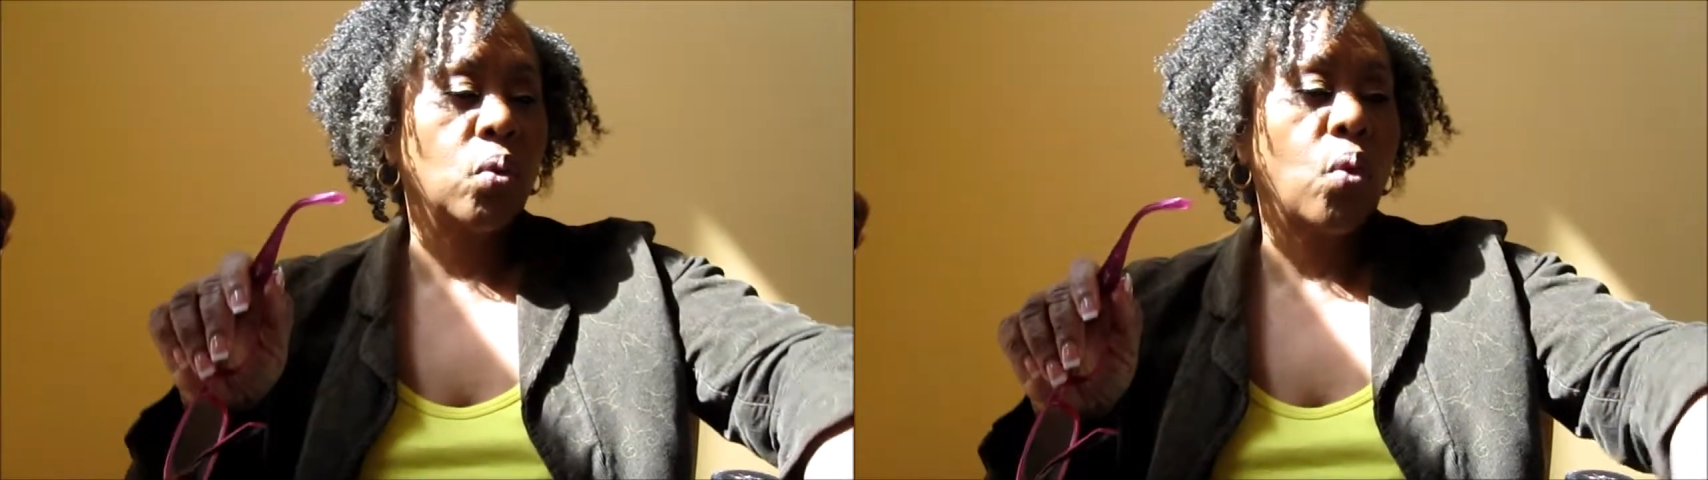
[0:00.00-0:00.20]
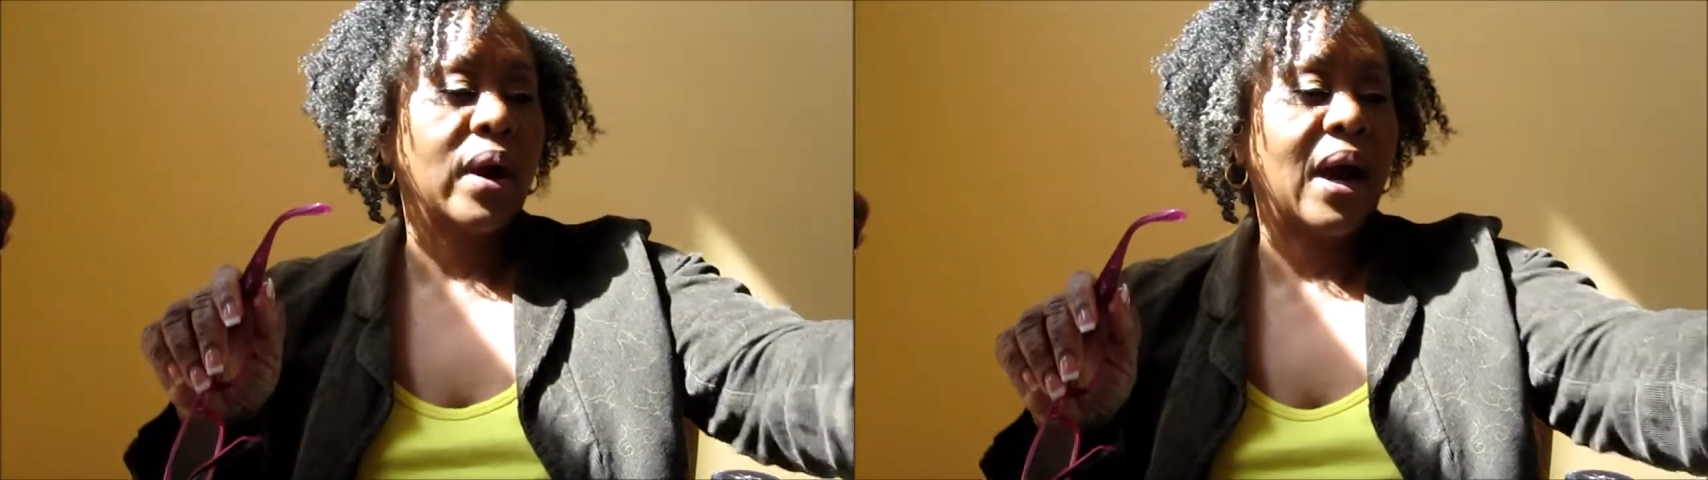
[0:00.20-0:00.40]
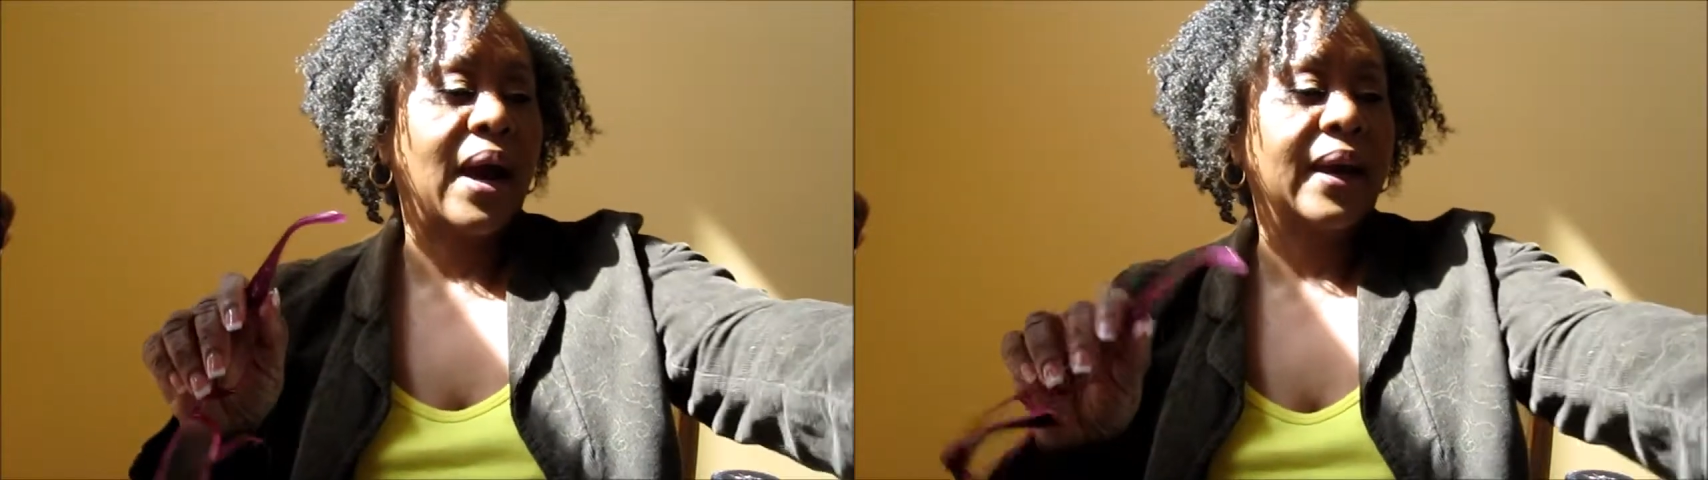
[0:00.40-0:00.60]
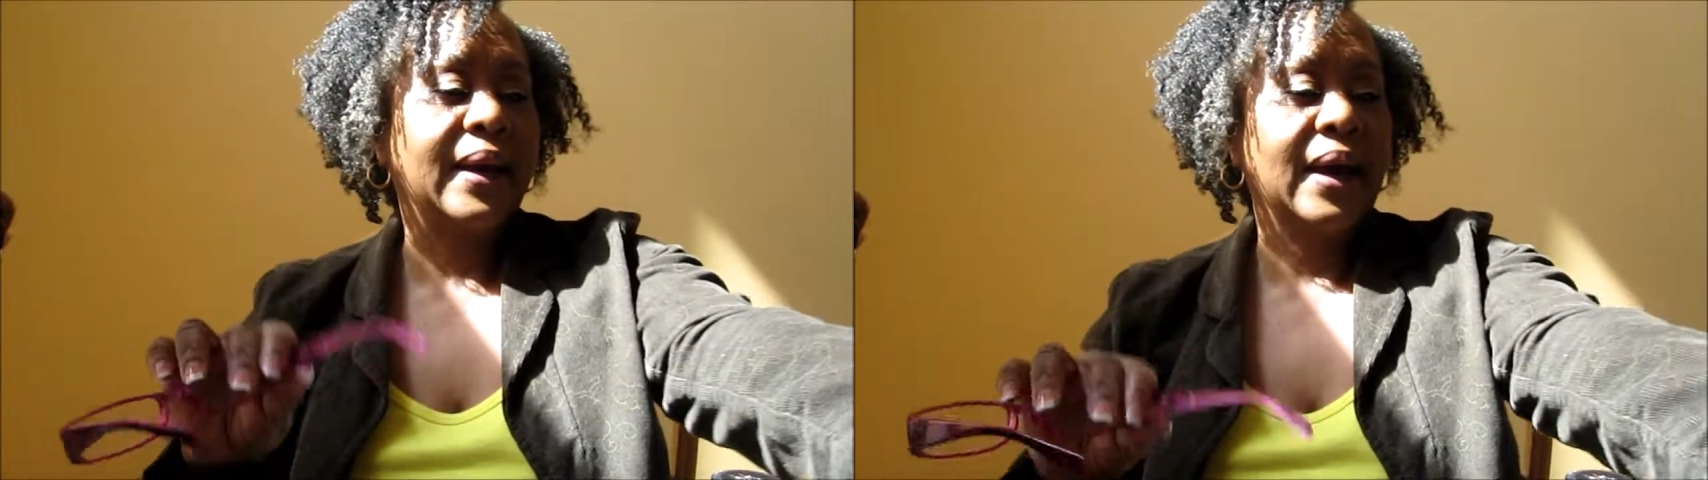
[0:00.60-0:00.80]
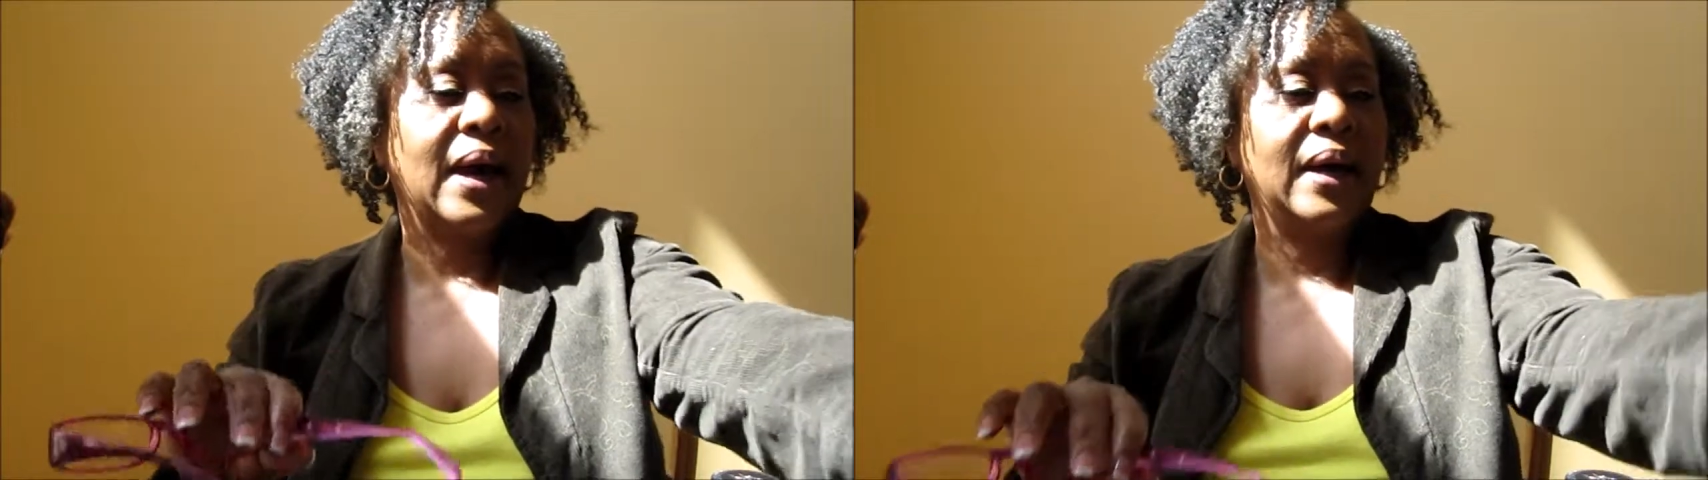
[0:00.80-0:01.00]
what I
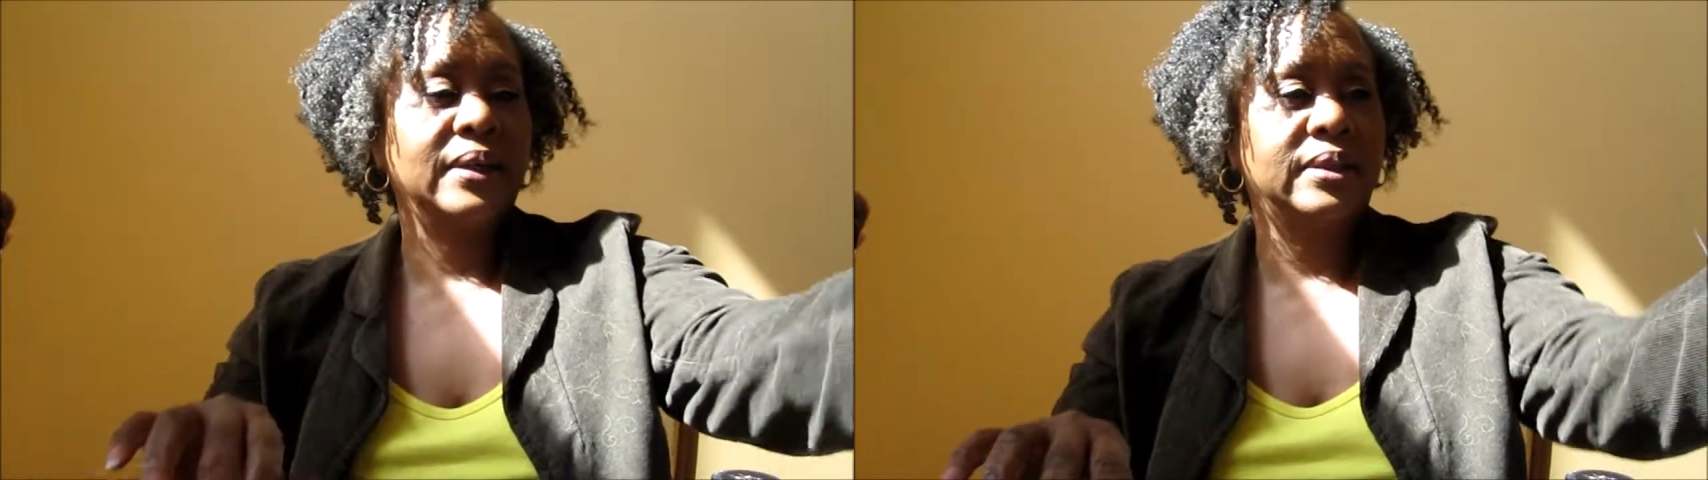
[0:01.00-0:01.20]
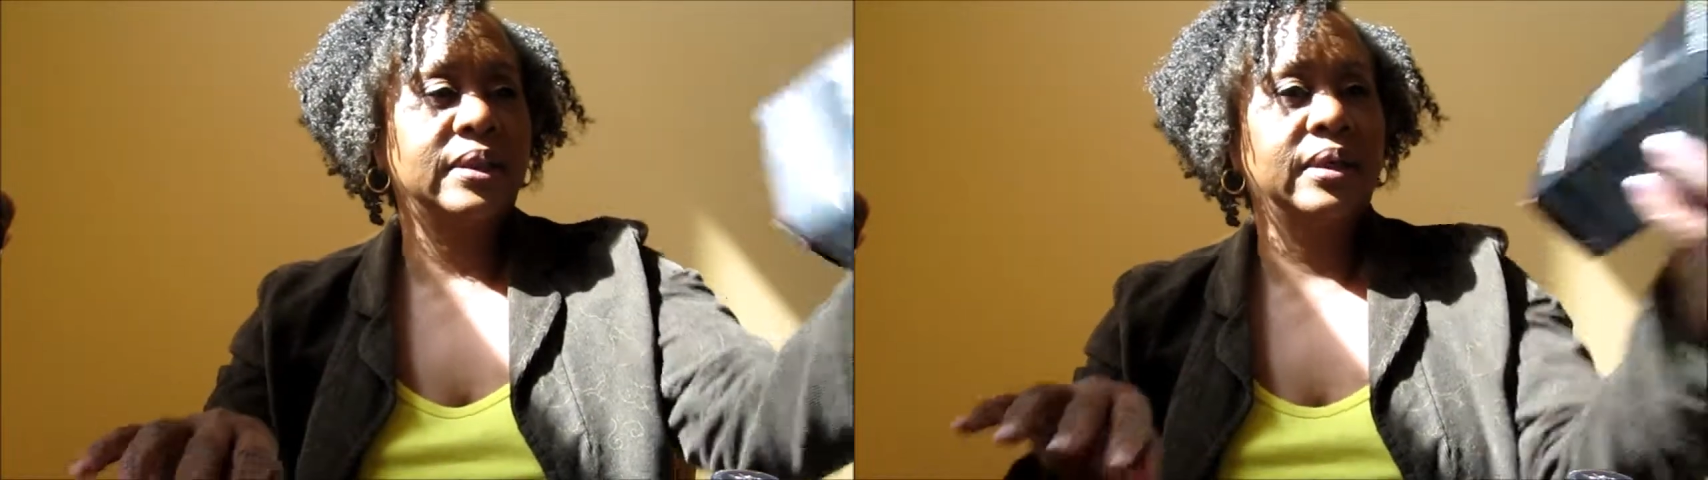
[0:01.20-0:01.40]
got.